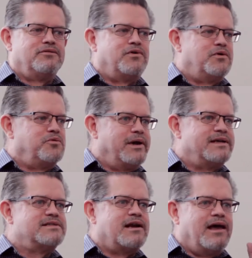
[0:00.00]
Phone
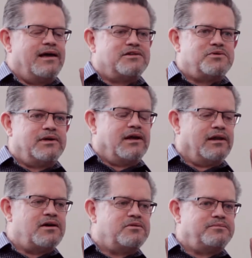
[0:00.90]
rings and I answer it.
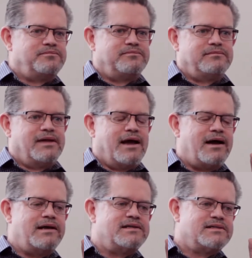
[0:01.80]
Hello.
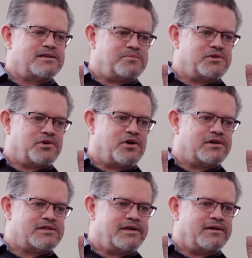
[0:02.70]
Hi, is this Mr.
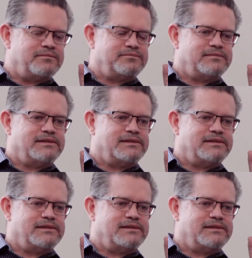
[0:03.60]
Garcia?